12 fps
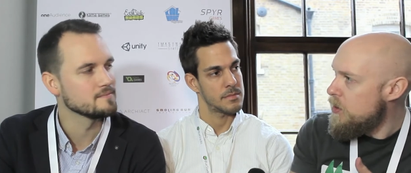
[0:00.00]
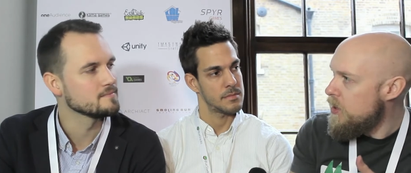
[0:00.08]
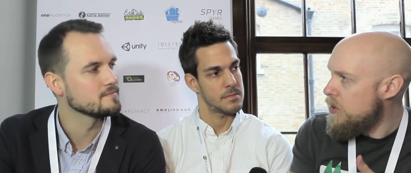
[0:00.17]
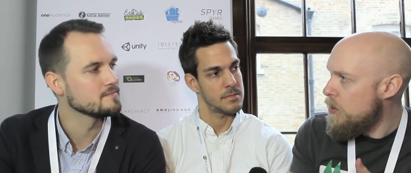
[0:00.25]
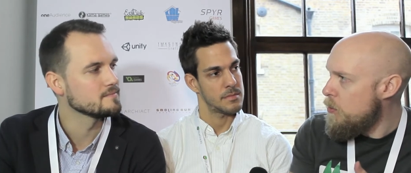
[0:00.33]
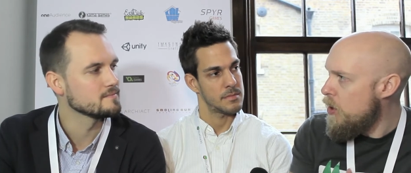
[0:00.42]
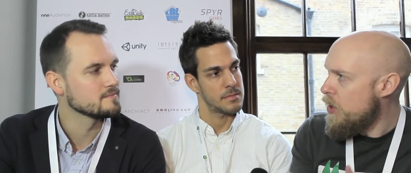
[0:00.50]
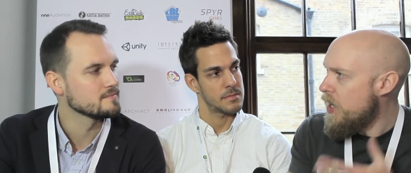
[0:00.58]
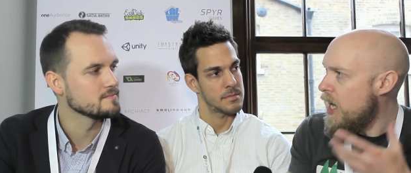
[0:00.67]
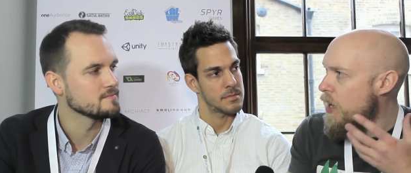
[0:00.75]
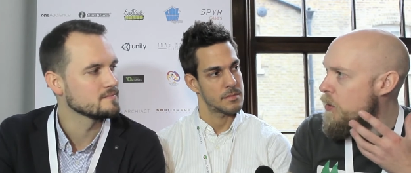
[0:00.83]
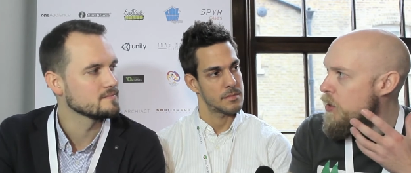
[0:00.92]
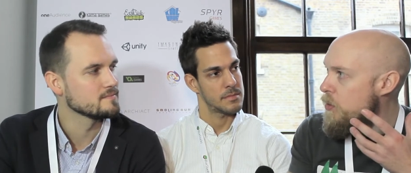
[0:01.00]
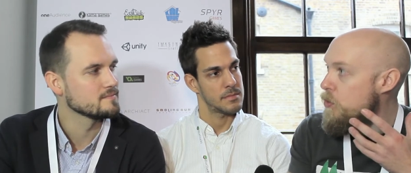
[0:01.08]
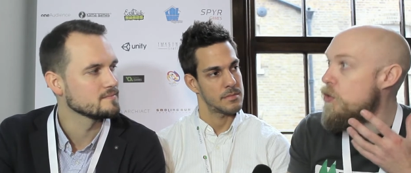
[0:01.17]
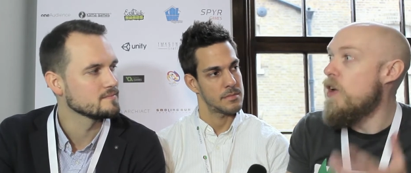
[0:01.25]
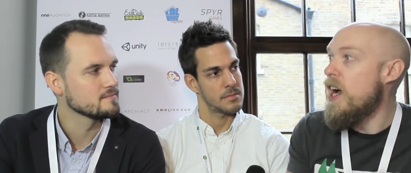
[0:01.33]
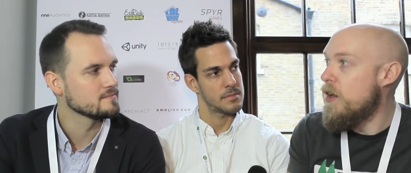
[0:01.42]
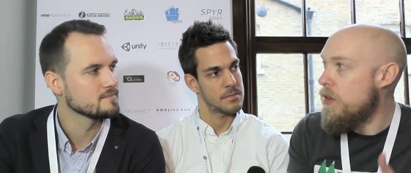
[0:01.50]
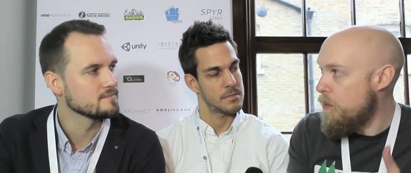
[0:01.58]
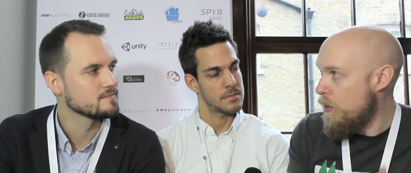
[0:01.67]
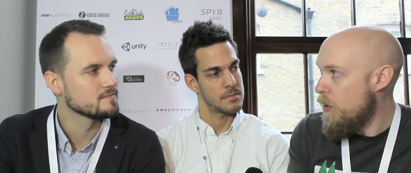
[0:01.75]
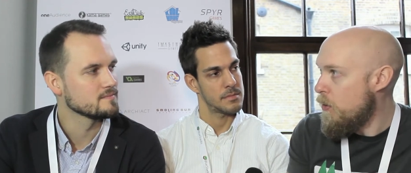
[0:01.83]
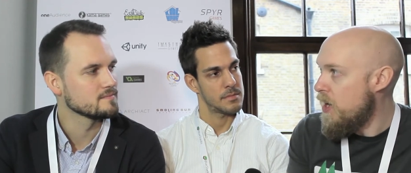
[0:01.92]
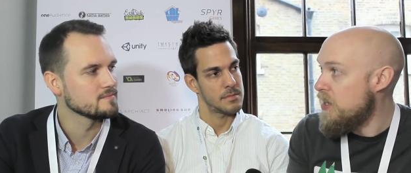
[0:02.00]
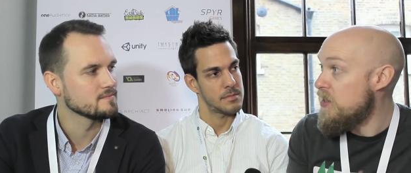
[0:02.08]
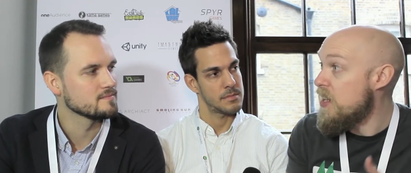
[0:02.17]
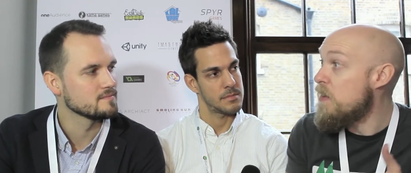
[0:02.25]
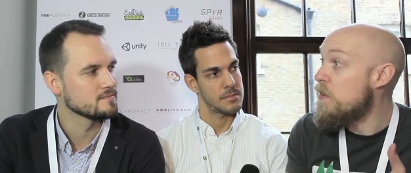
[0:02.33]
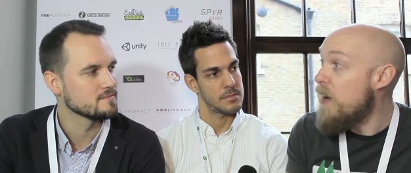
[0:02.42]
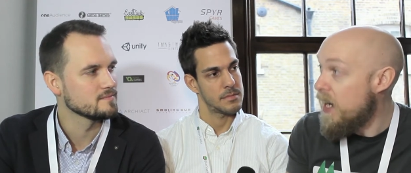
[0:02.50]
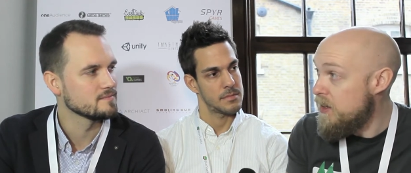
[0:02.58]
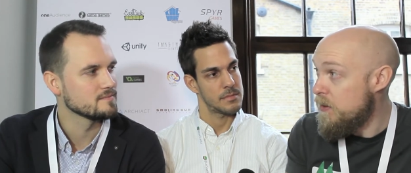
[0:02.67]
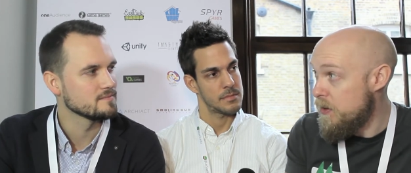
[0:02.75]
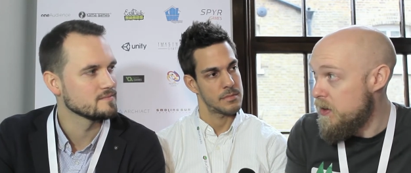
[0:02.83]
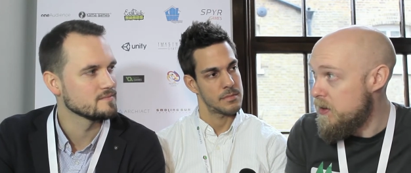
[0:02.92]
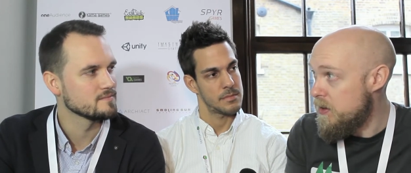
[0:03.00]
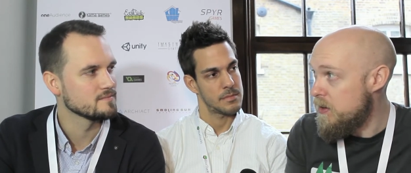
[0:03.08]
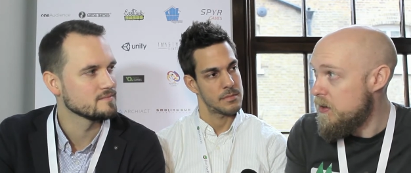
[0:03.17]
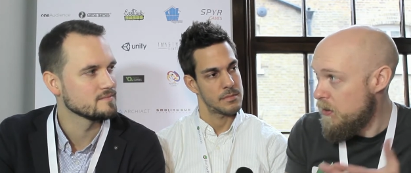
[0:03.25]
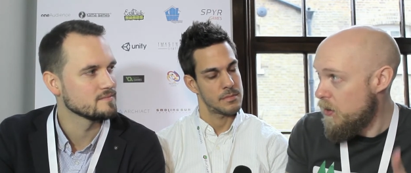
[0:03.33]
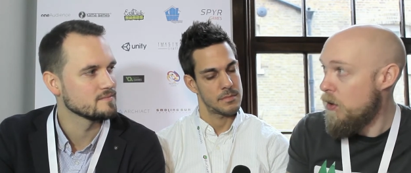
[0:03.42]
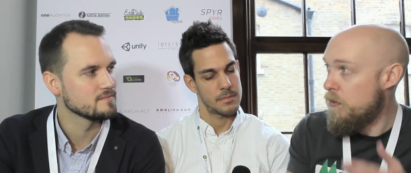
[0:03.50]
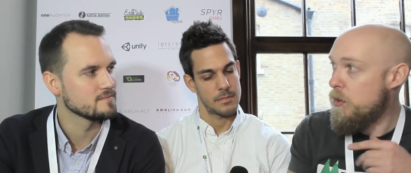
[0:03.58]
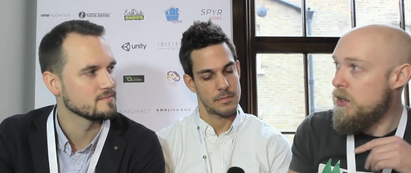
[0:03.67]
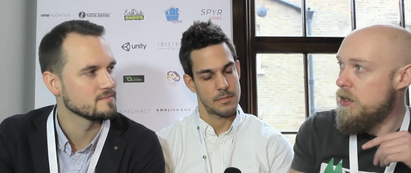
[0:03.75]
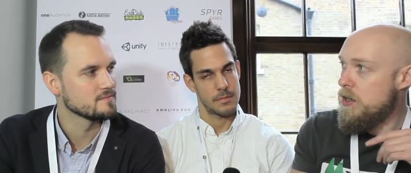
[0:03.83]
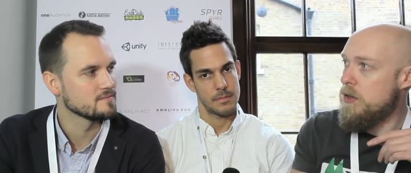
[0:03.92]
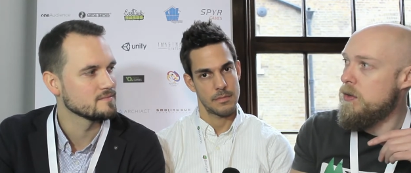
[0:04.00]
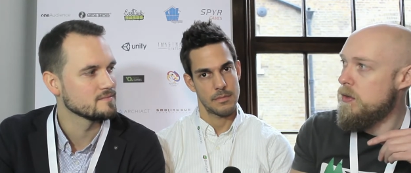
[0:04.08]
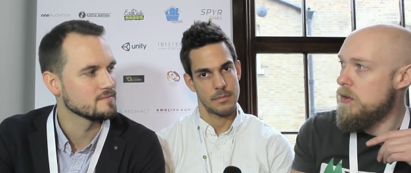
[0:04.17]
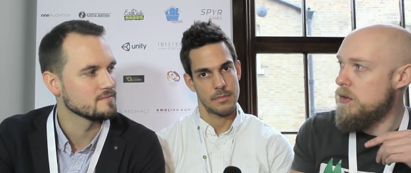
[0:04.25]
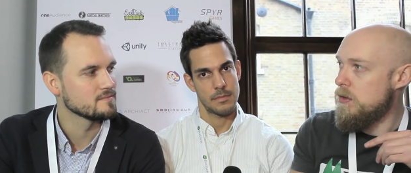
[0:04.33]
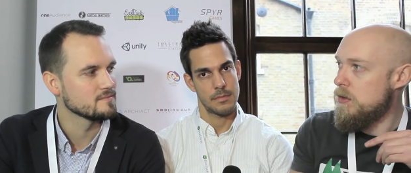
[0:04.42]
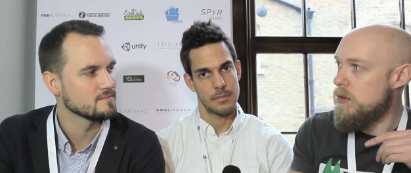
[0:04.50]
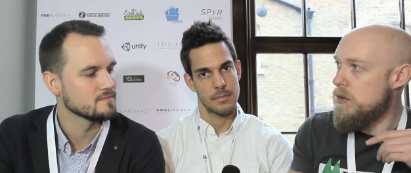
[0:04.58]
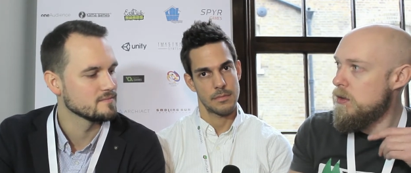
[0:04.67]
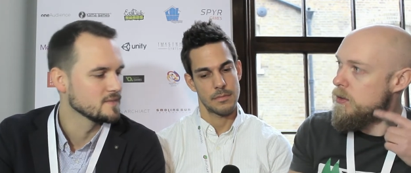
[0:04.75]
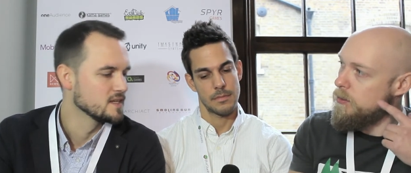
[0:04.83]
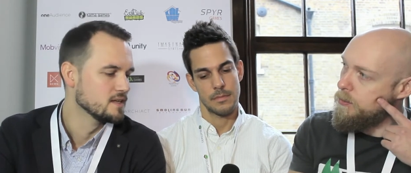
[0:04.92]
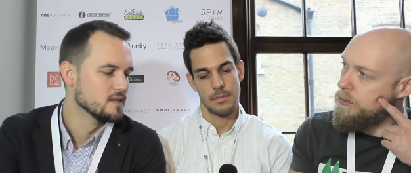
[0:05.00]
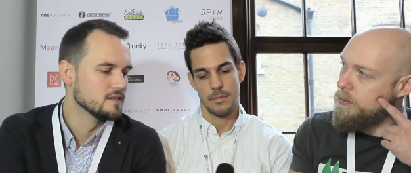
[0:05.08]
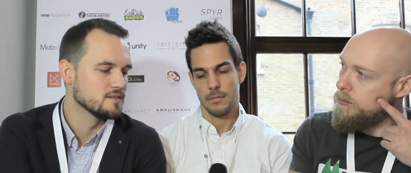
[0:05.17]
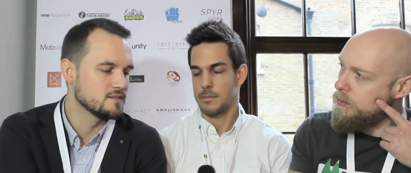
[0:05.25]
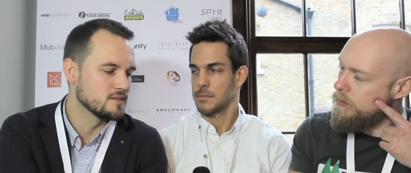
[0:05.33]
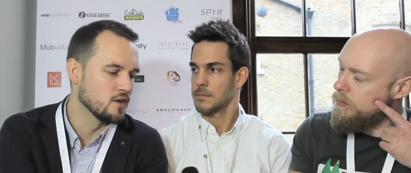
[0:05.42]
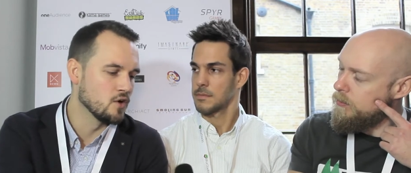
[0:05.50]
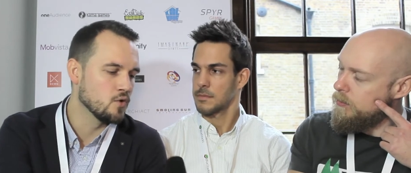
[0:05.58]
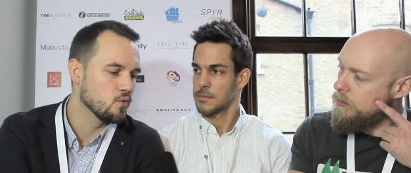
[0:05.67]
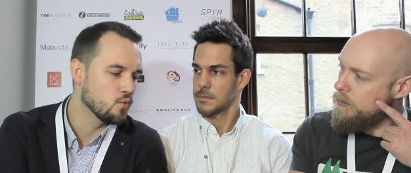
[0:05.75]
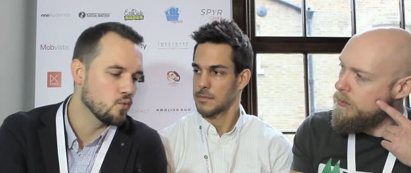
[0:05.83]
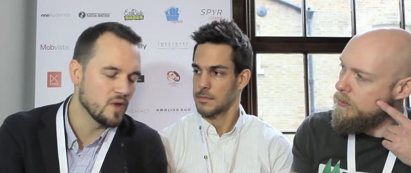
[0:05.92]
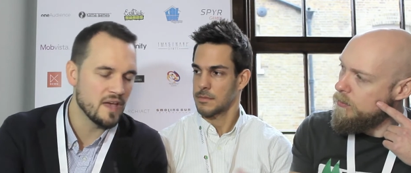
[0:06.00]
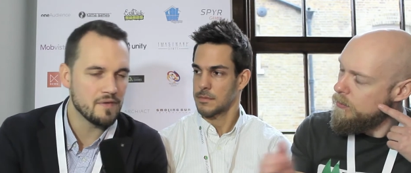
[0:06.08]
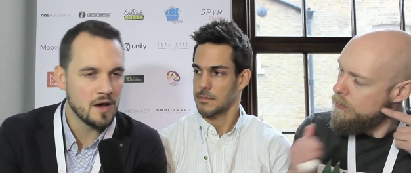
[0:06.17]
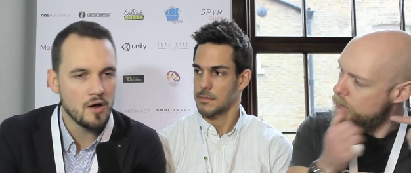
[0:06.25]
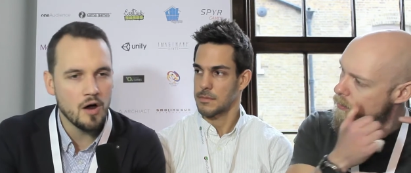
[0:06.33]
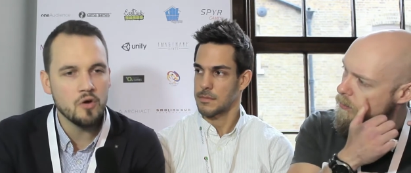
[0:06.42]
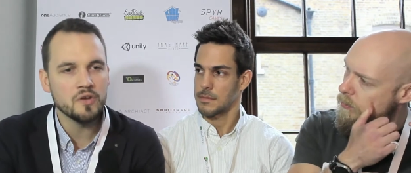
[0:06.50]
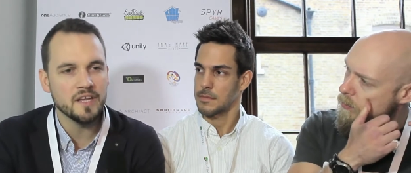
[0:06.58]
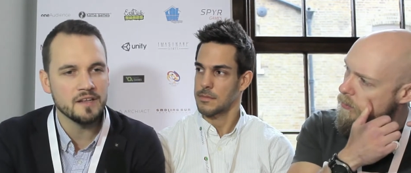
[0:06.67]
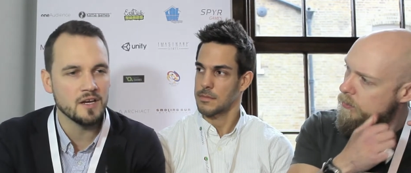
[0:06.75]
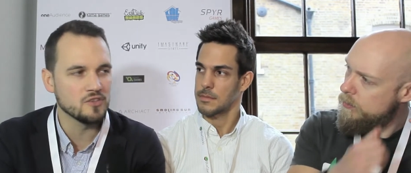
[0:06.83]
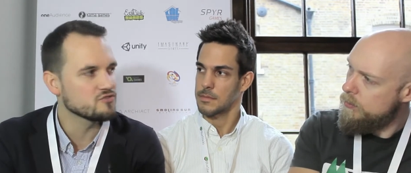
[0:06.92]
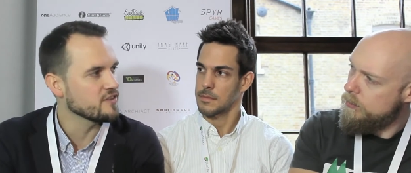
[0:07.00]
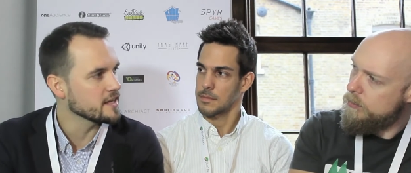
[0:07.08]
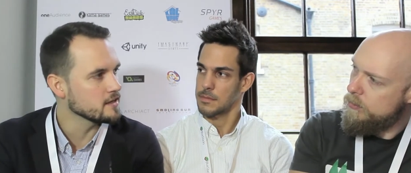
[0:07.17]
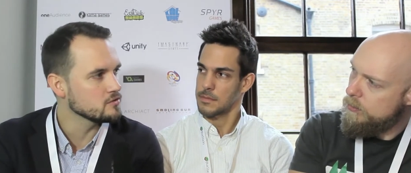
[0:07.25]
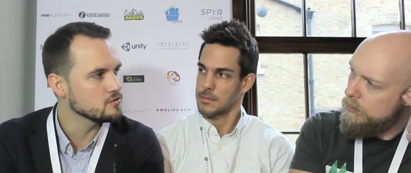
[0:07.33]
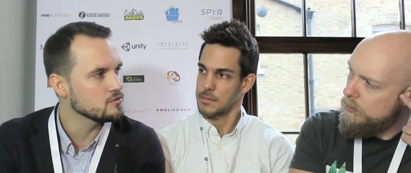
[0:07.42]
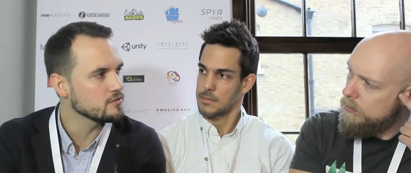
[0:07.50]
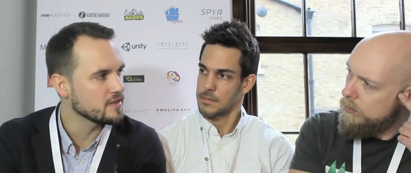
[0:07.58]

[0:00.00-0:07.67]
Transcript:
Speaker 1: system work and how do you track the progress and the effectiveness of what you do?
Speaker 2: So we have our own in-house tracking tool